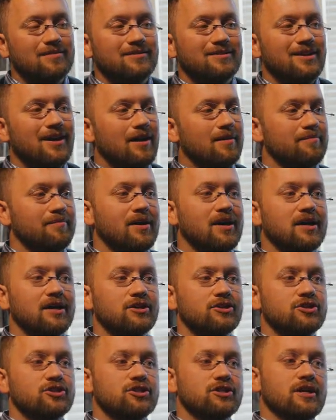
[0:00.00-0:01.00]
not
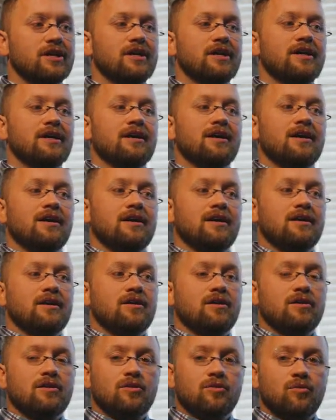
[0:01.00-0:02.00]
much.
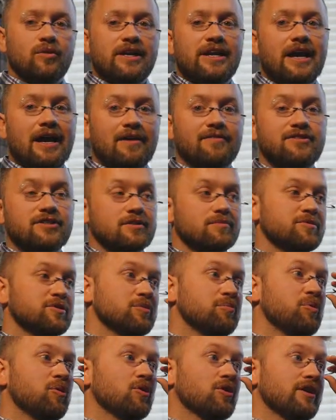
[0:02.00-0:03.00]
We have some
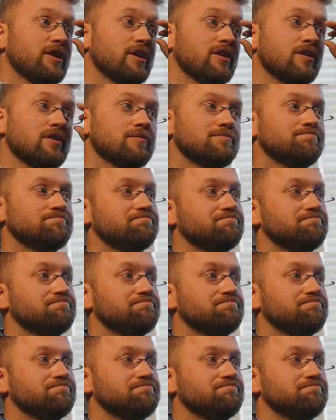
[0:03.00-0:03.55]
support here.